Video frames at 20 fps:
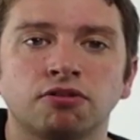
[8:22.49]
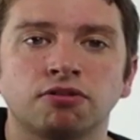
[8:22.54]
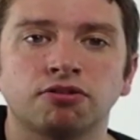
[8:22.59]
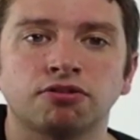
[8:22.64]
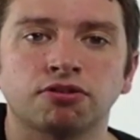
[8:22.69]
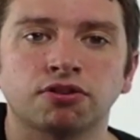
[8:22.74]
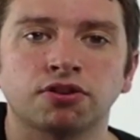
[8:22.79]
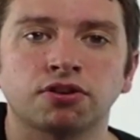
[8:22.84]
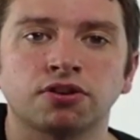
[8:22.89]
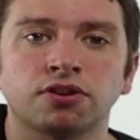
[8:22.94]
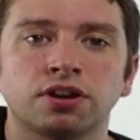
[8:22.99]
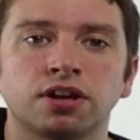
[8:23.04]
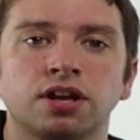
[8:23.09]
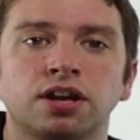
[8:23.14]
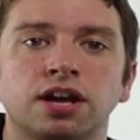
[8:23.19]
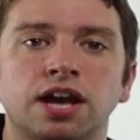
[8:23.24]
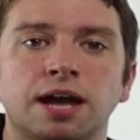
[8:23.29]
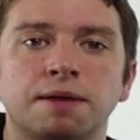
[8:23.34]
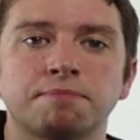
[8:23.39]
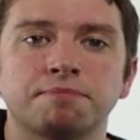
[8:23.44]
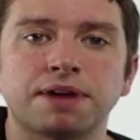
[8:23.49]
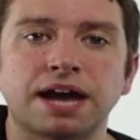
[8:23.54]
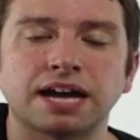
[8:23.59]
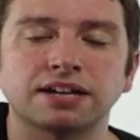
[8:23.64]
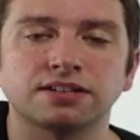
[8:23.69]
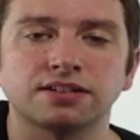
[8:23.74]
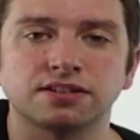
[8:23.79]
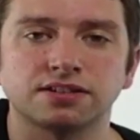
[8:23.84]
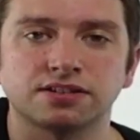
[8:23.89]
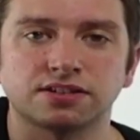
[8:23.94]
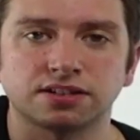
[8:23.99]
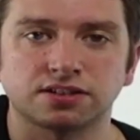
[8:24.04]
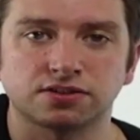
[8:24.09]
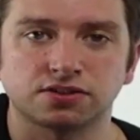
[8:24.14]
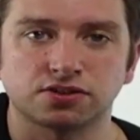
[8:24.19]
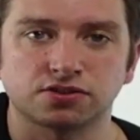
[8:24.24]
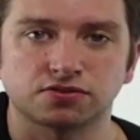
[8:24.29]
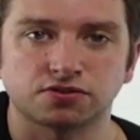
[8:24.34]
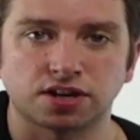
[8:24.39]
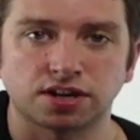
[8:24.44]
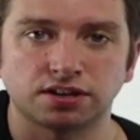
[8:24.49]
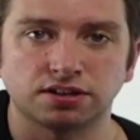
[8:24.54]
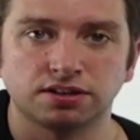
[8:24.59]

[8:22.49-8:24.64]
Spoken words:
3rd, and back to the 6th string.